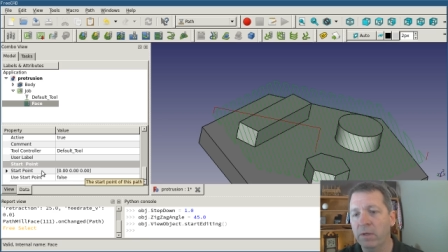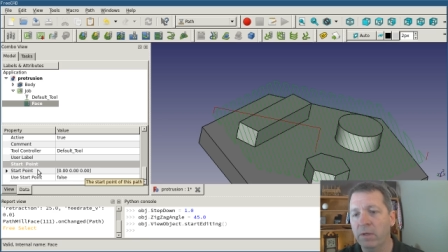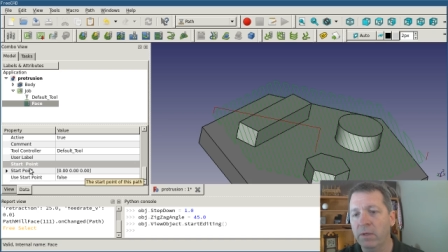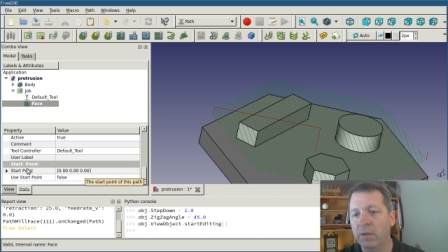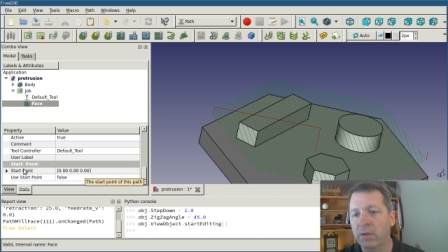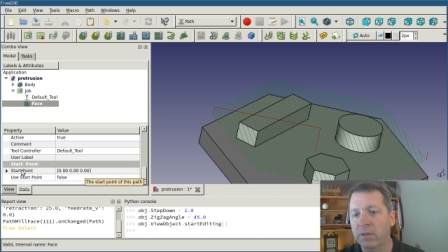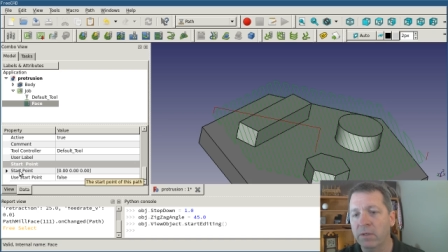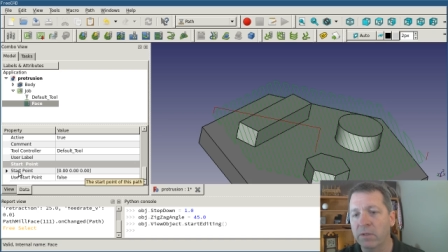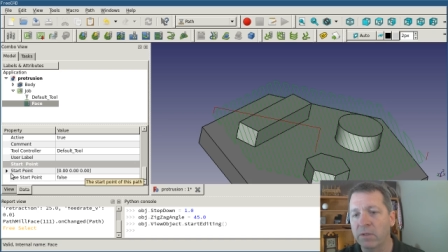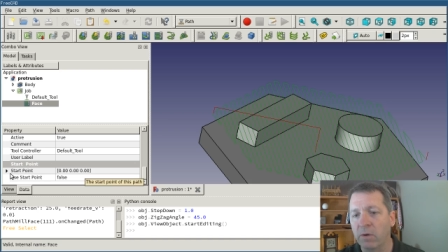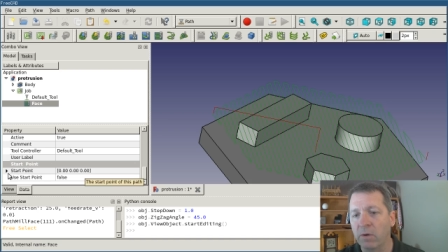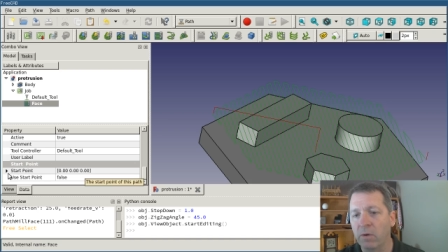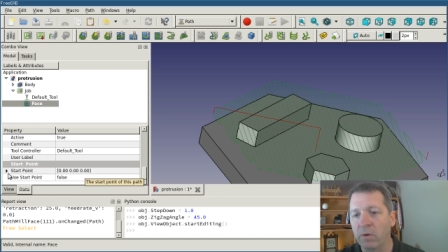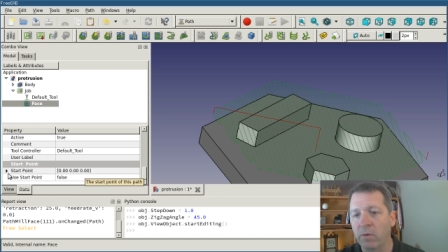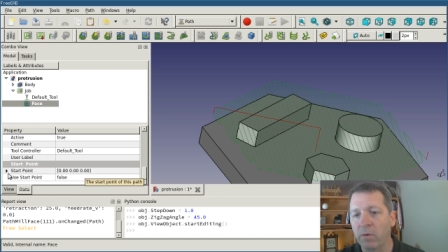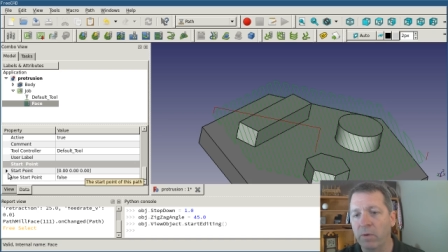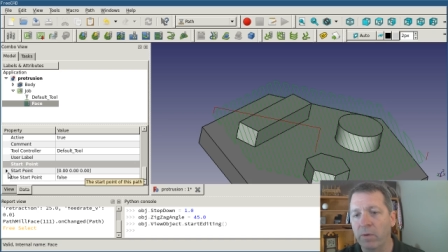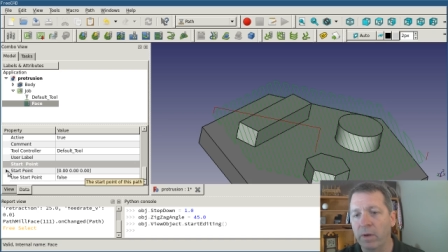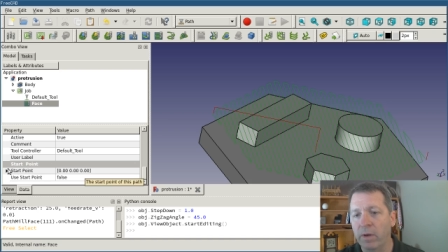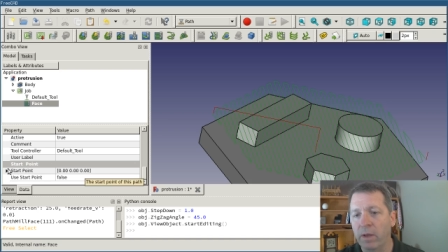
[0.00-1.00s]

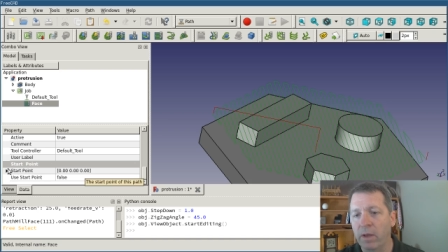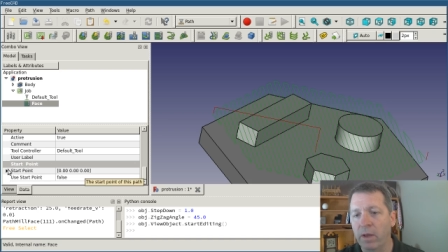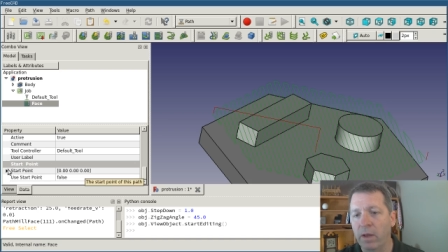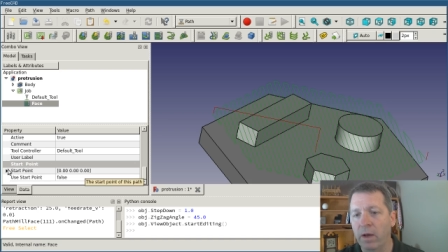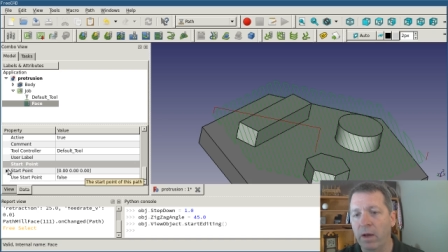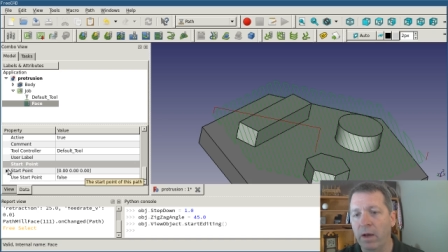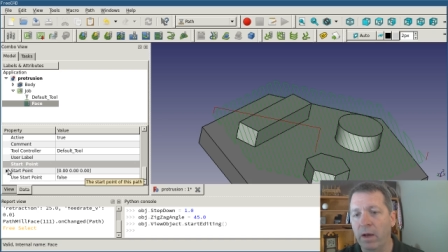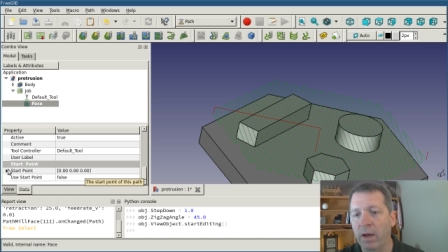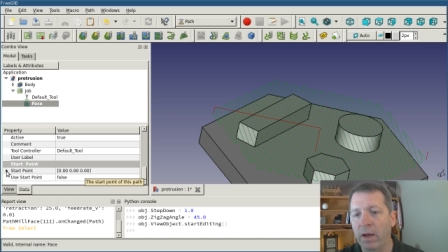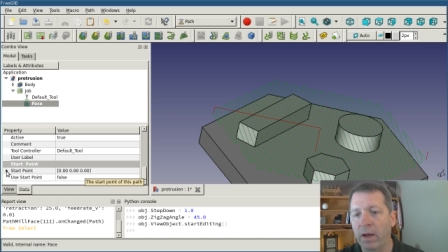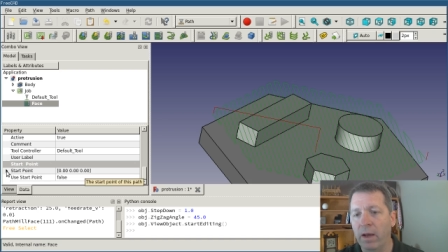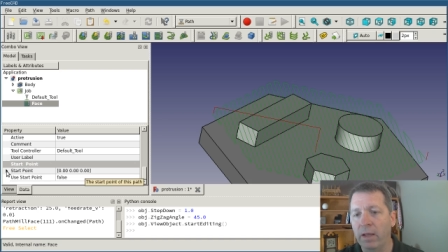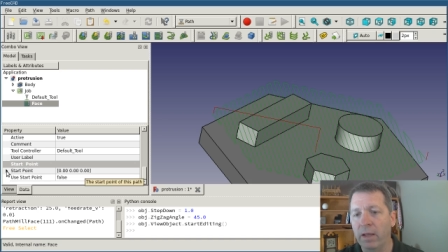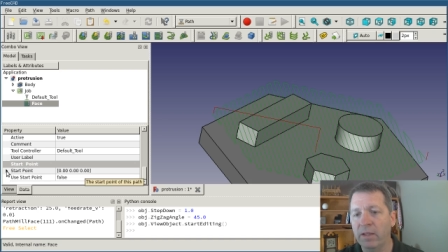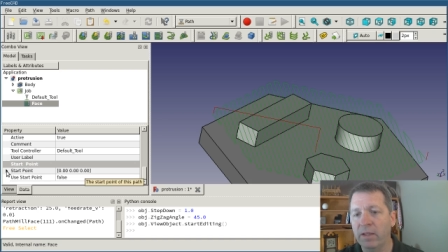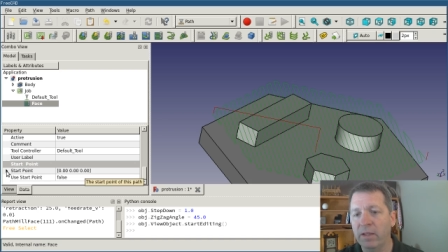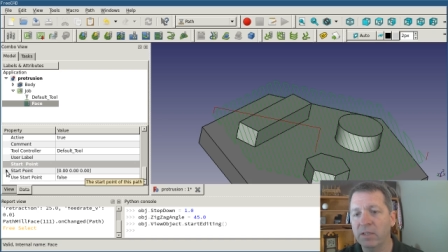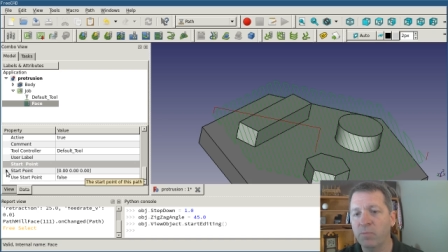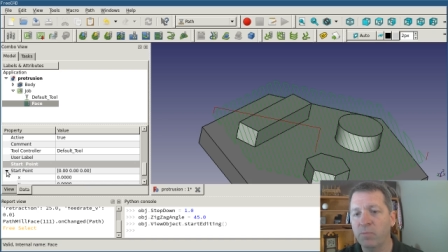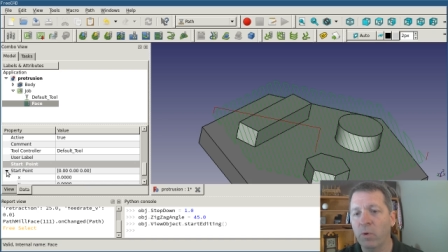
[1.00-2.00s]
So
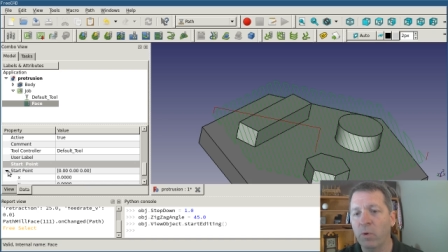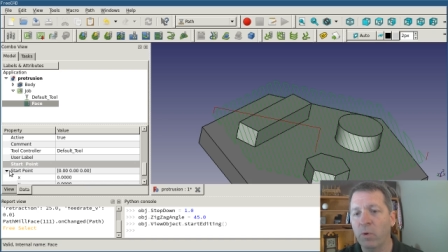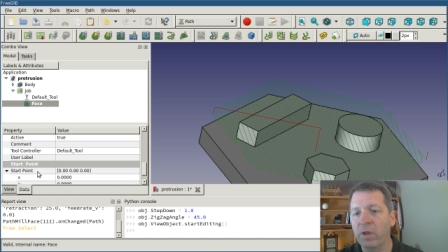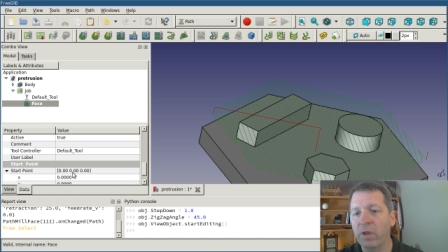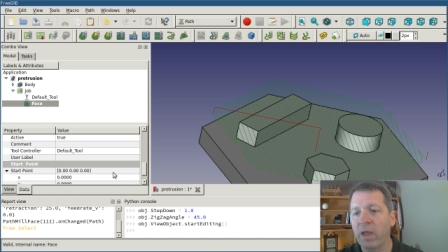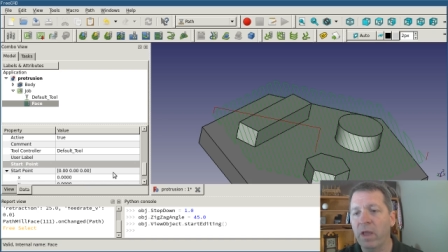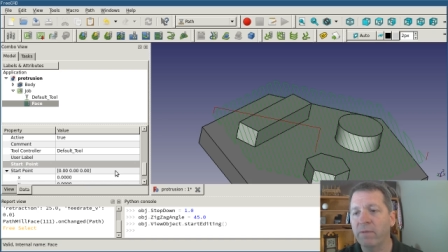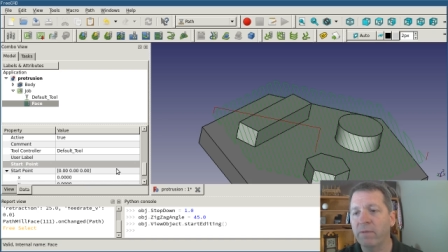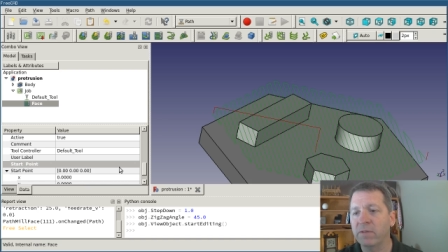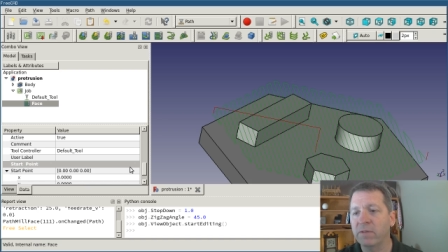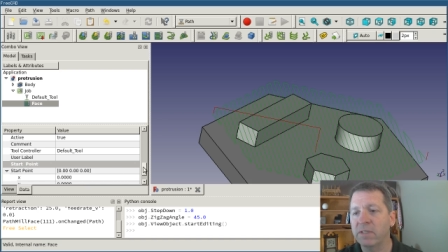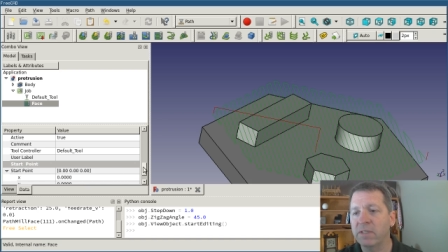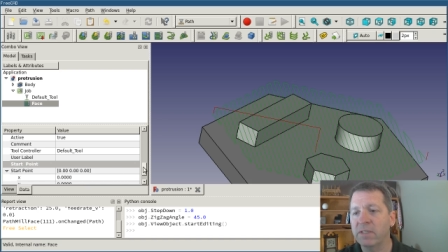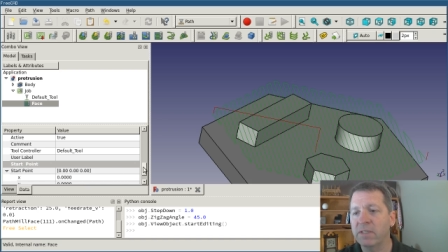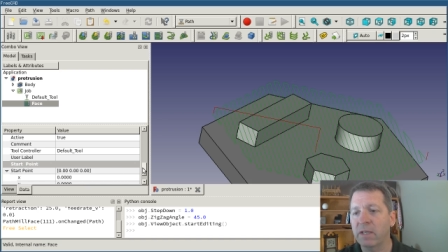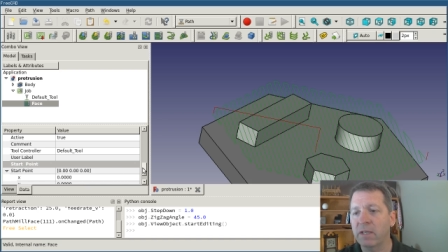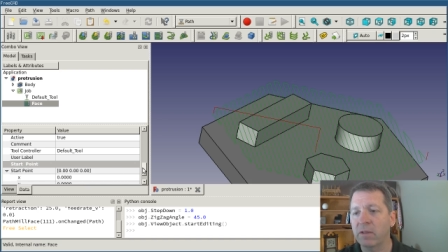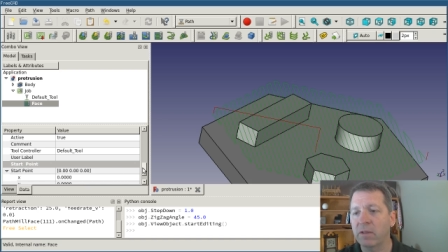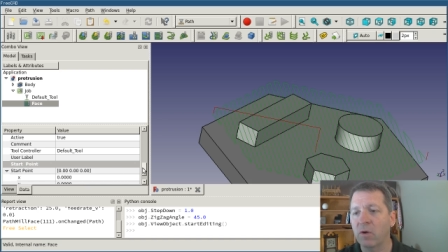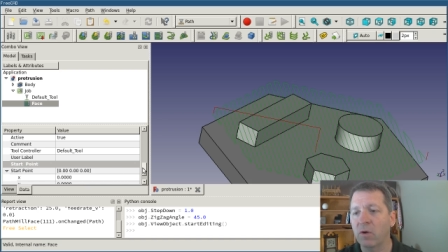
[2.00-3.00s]
at this point you have to
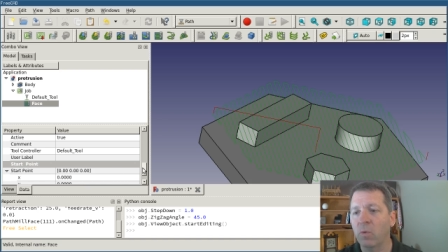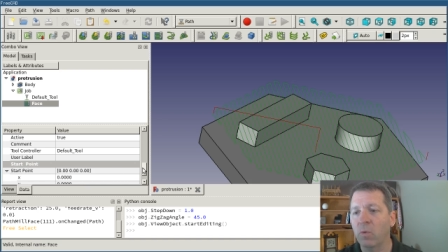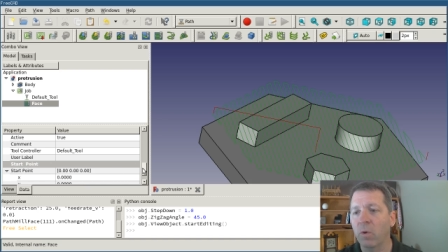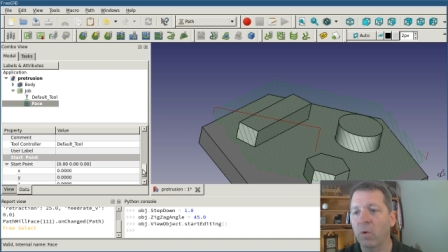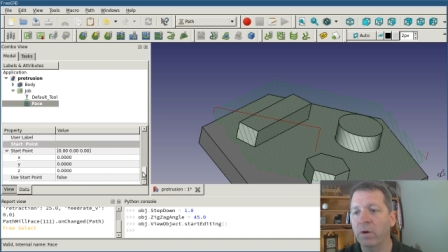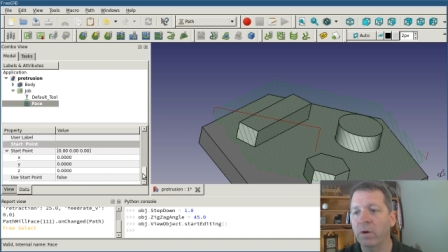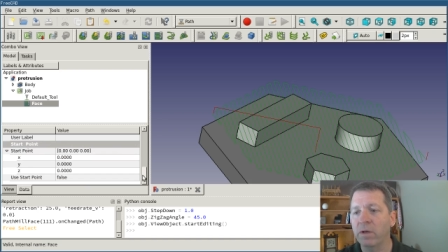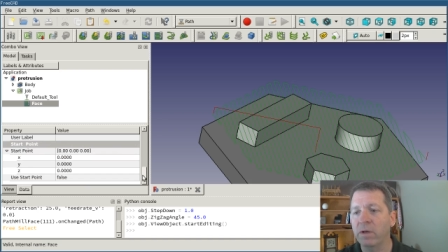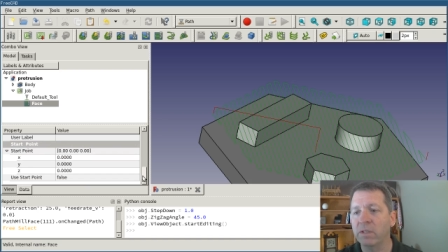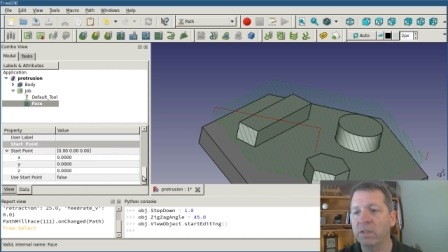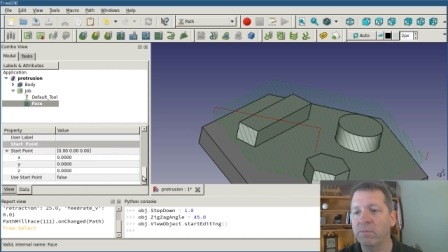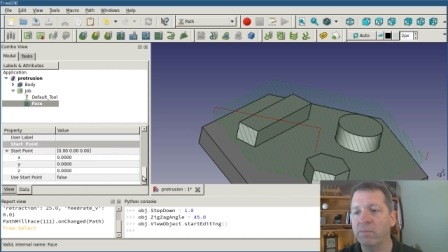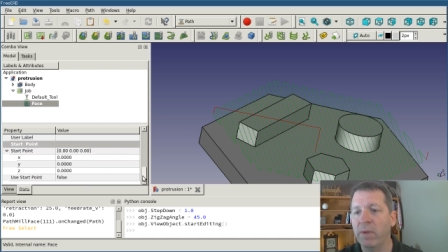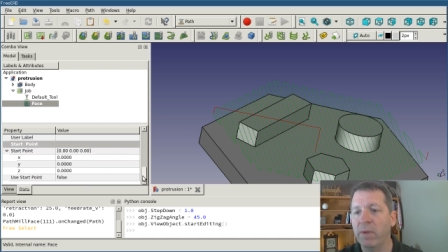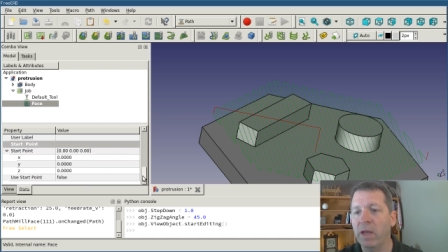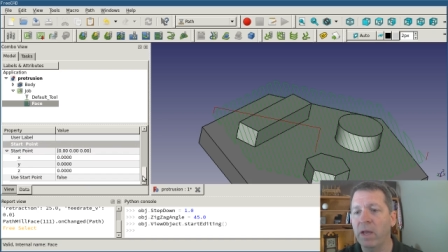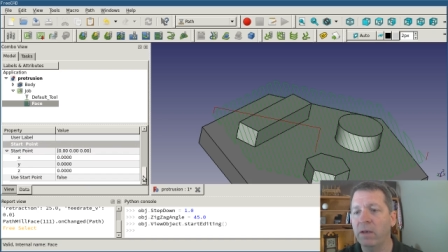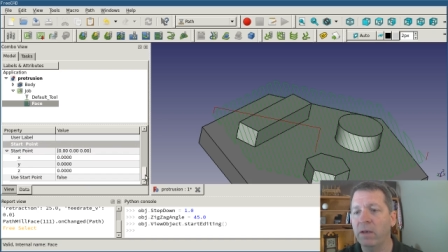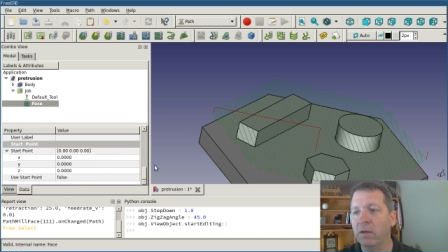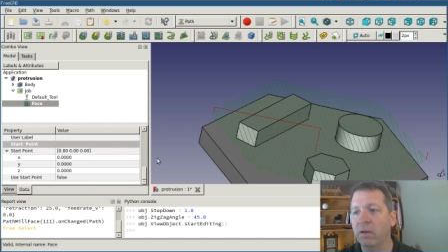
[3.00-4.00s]
set the coordinates
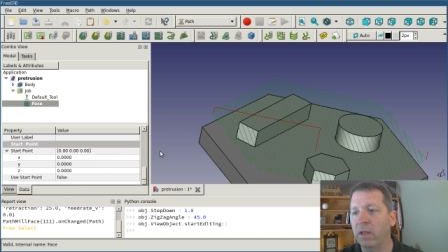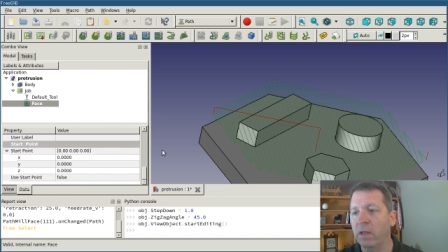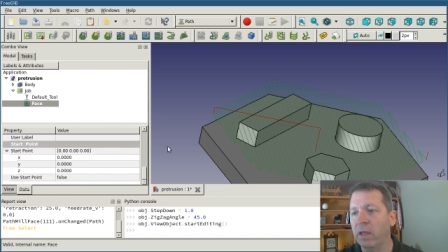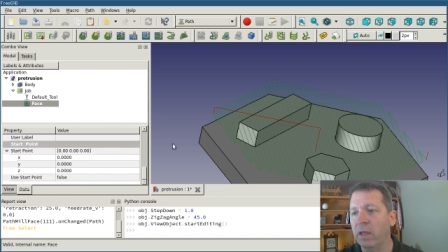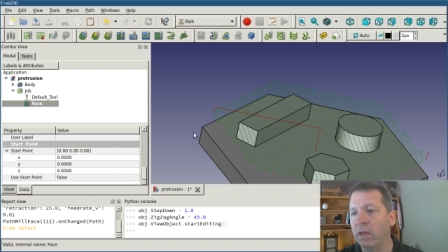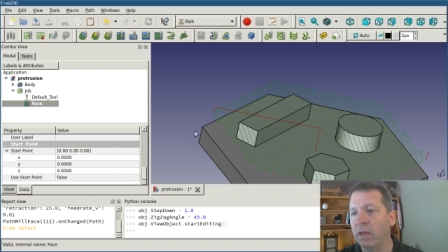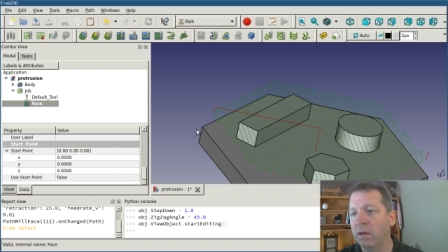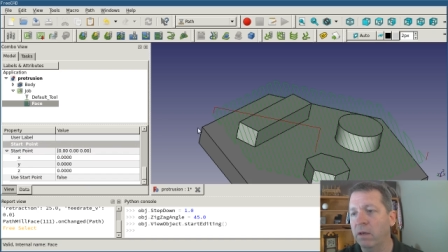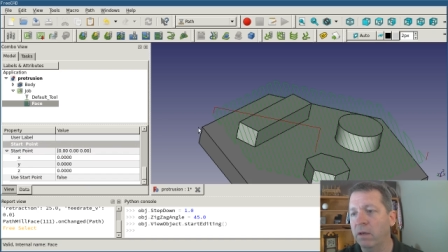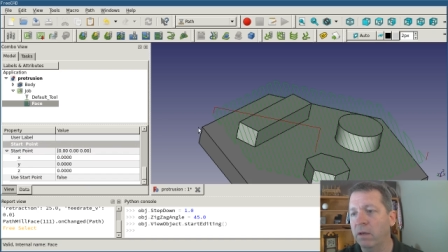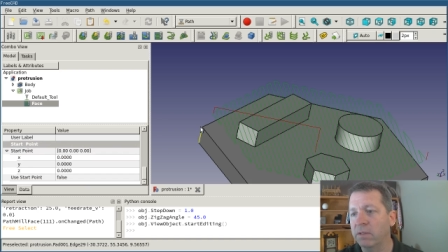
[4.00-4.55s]
manually.